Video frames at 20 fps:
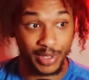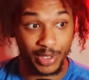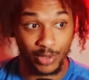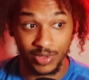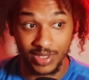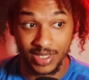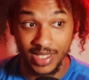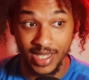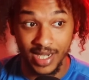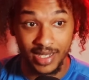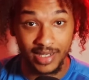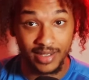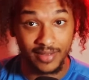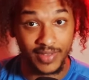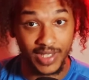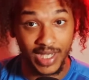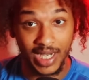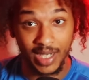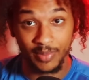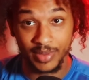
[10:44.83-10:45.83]
But it was kind of
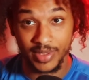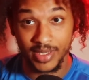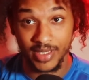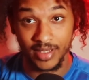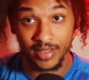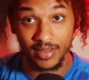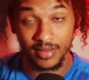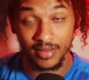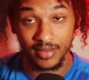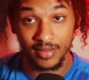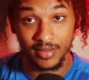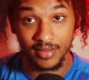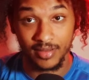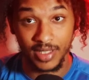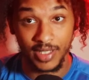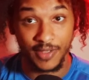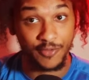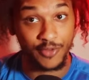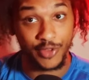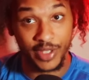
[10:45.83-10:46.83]
the opposite
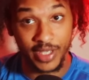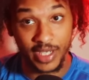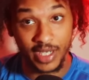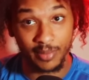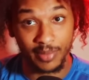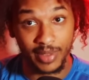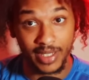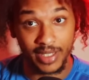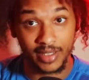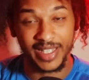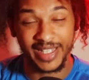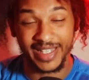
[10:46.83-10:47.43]
if you think about it,